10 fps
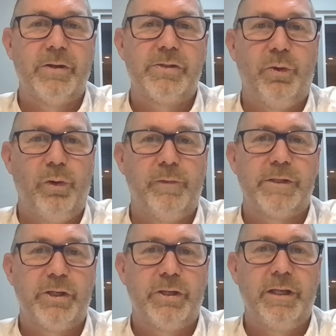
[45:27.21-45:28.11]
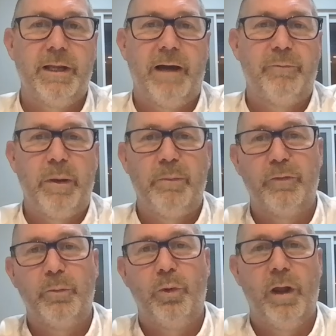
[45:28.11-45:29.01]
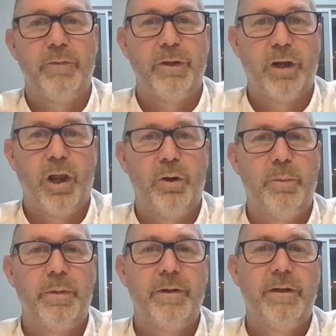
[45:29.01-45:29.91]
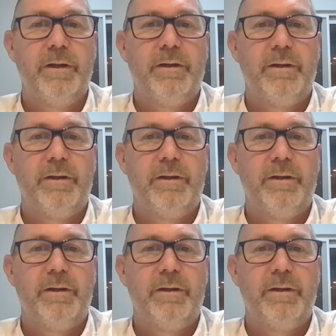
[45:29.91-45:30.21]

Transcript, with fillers: because all of a sudden you'll have people from all over the globe